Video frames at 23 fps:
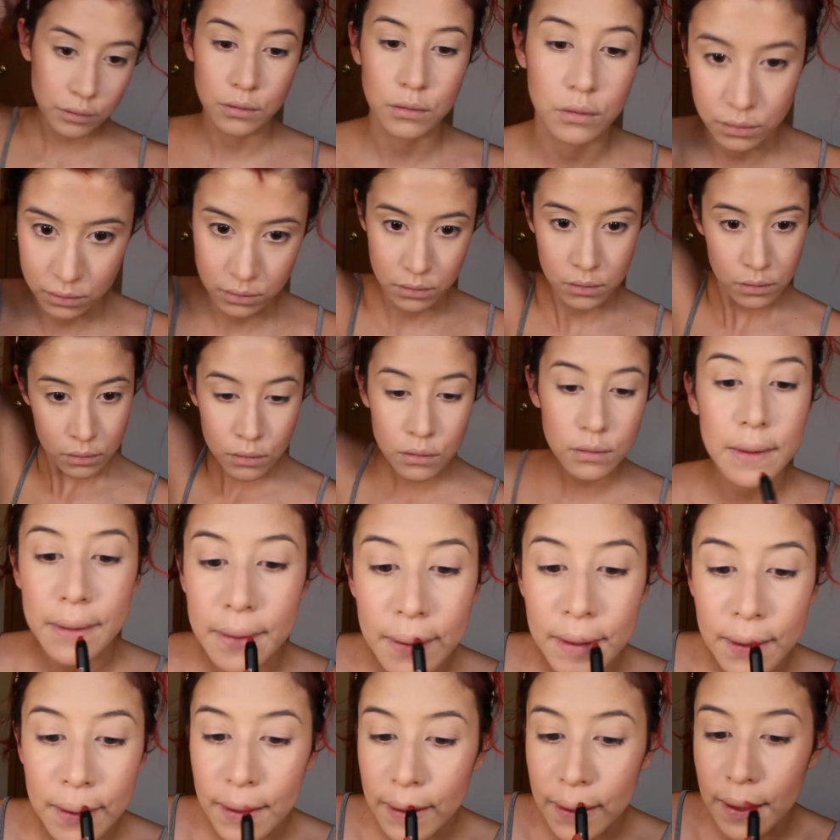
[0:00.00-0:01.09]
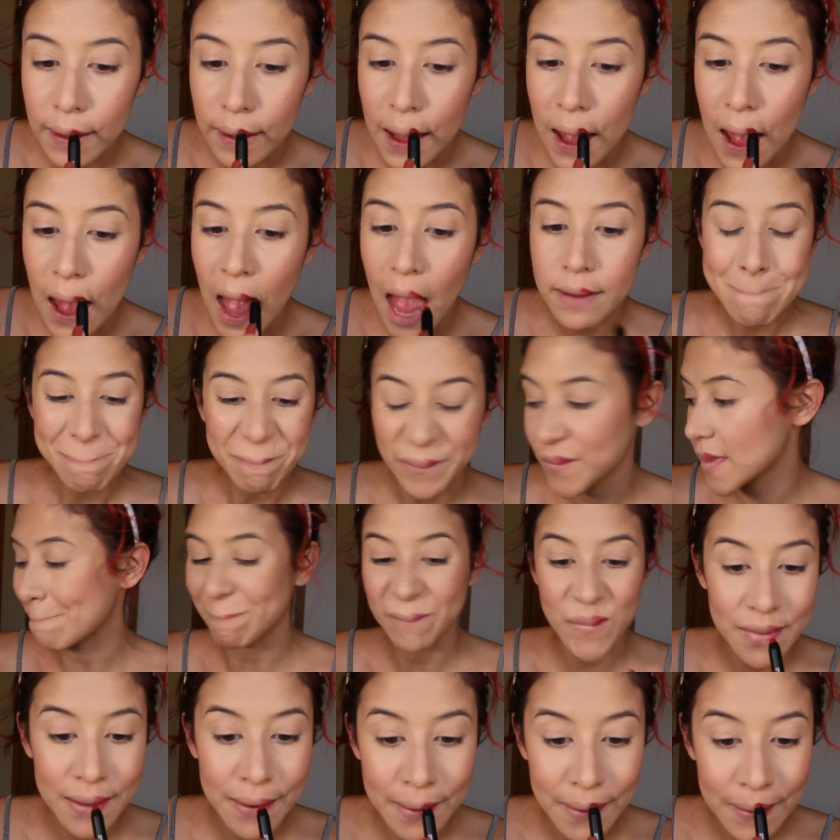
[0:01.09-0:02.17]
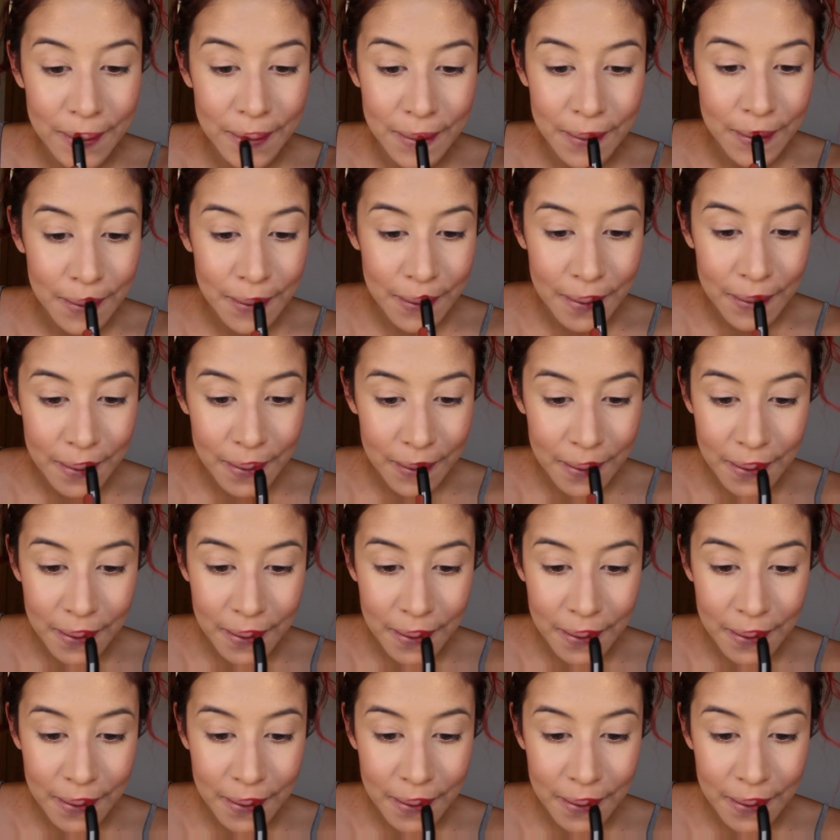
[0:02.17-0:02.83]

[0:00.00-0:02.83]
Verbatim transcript: Then I'm going to use this NARS uh,